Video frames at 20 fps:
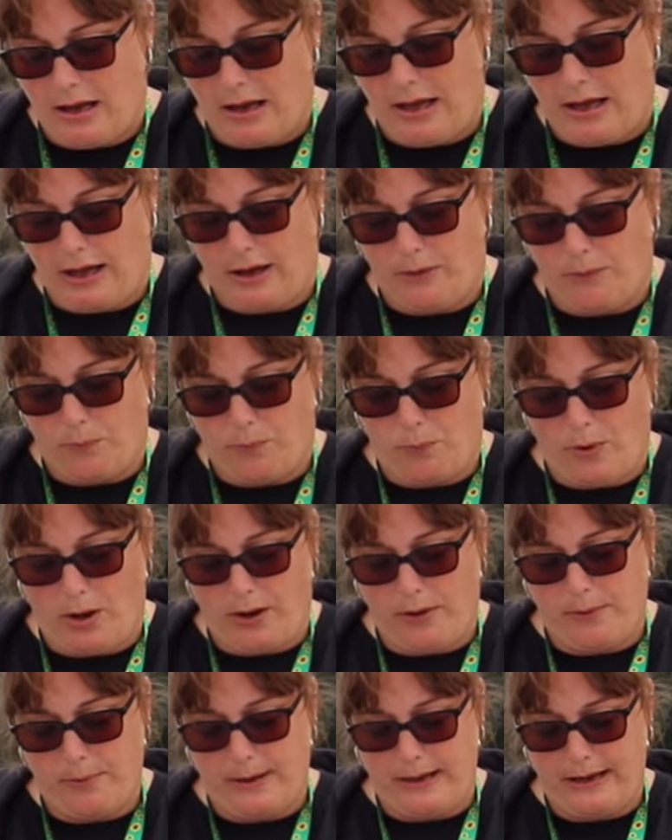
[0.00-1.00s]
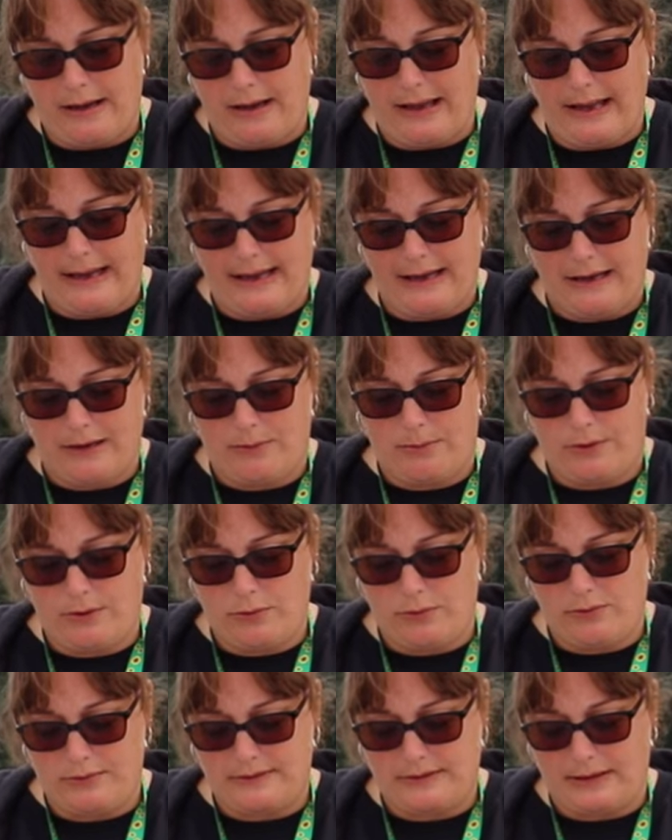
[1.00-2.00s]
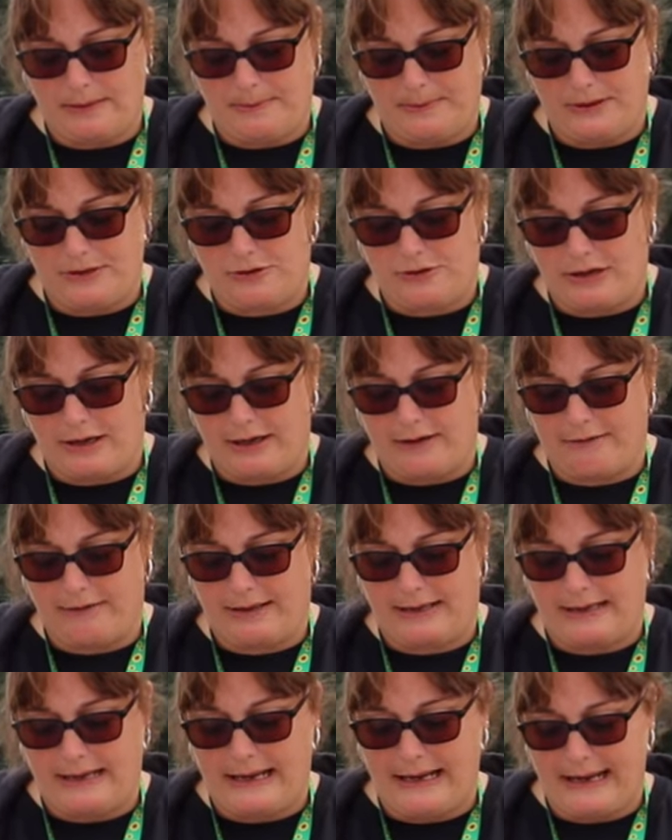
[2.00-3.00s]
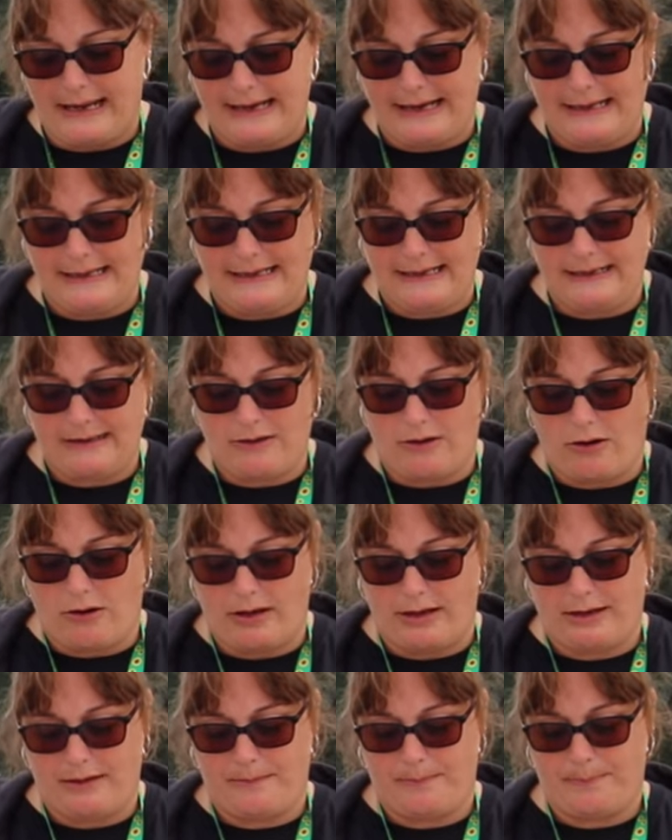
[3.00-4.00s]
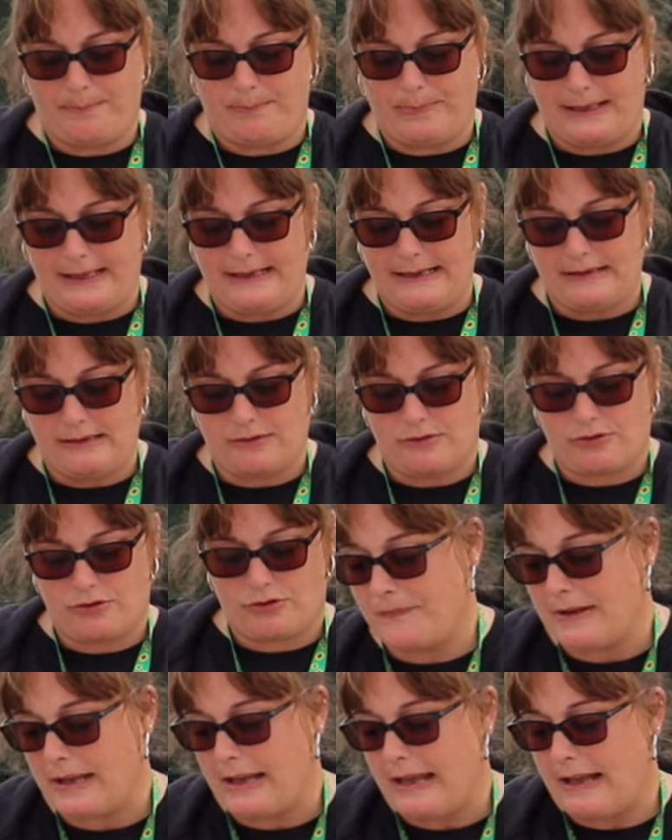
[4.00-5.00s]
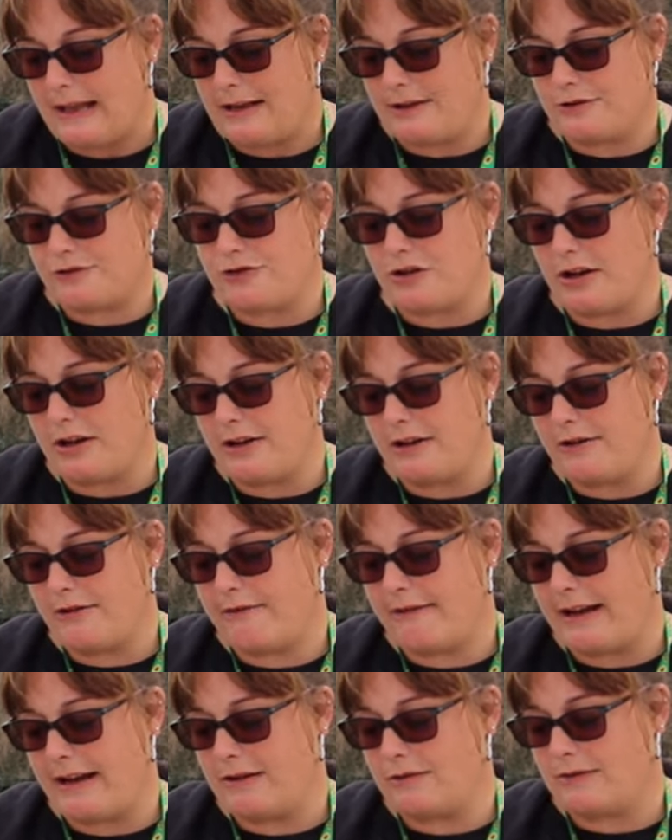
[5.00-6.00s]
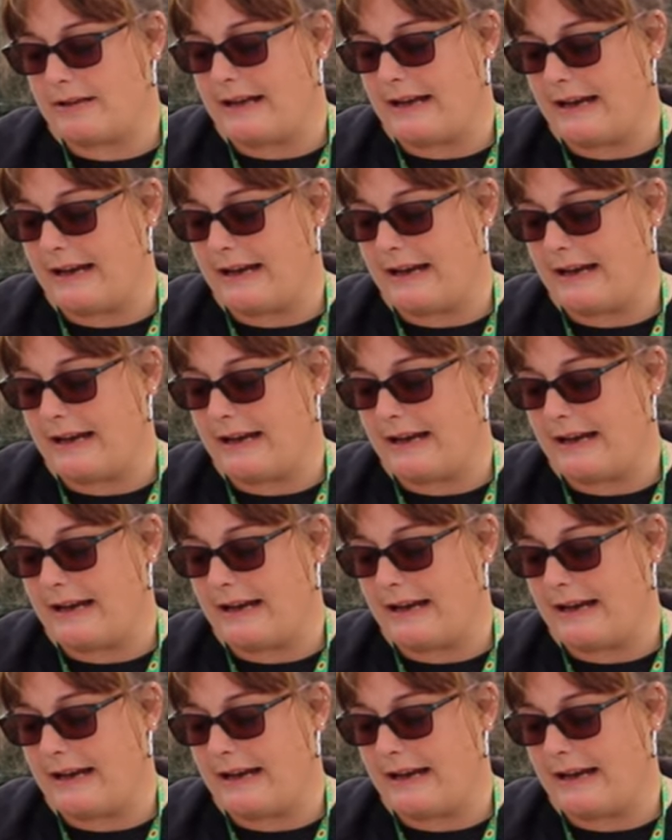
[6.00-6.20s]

Uh, while we are here, we'll also be showing Hayling Island Beach and show you around